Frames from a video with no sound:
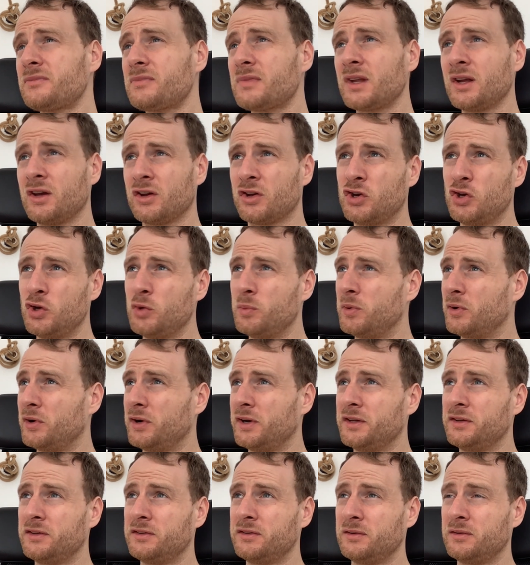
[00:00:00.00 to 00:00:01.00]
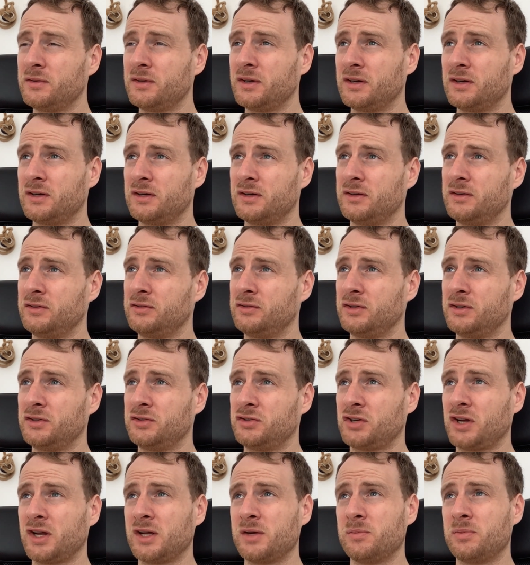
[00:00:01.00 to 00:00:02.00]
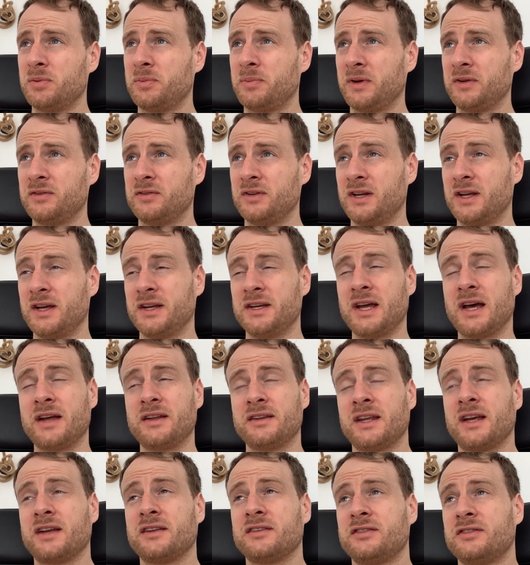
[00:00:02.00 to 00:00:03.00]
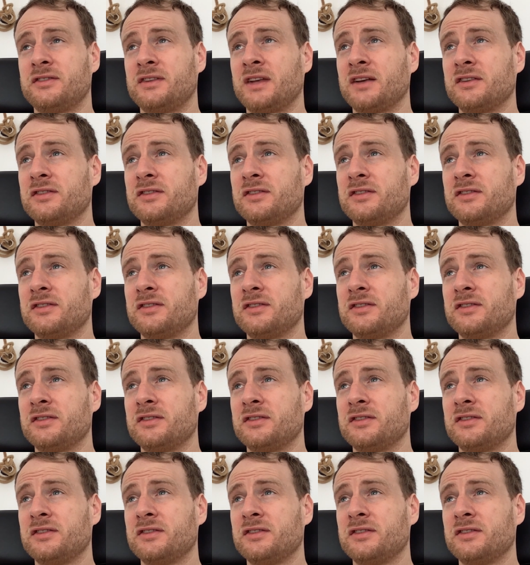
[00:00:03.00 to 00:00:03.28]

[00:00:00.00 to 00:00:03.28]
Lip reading: cuboid sort of shape, basically. And that's